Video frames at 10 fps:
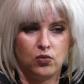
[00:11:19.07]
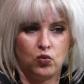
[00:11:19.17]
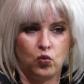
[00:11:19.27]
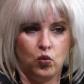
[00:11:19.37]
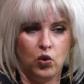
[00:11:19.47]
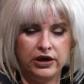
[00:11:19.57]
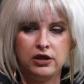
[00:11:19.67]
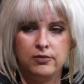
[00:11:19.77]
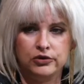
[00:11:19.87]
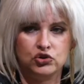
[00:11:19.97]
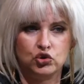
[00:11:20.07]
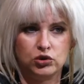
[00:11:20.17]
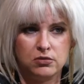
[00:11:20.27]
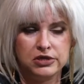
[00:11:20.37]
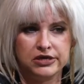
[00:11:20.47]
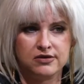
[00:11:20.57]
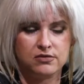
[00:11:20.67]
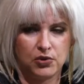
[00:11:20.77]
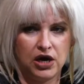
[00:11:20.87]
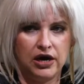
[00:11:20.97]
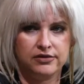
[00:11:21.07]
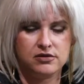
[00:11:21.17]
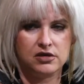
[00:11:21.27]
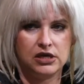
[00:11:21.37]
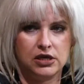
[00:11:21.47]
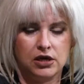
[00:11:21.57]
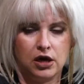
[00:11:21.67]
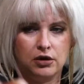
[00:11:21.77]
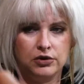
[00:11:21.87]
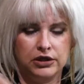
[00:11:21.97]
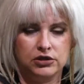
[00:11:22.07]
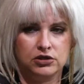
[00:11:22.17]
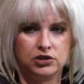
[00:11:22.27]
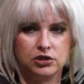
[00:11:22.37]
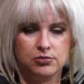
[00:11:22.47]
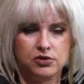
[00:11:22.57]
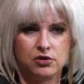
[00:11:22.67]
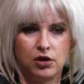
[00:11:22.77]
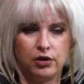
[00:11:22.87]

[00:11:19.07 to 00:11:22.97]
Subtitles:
one of the most troubling spots in our relationships all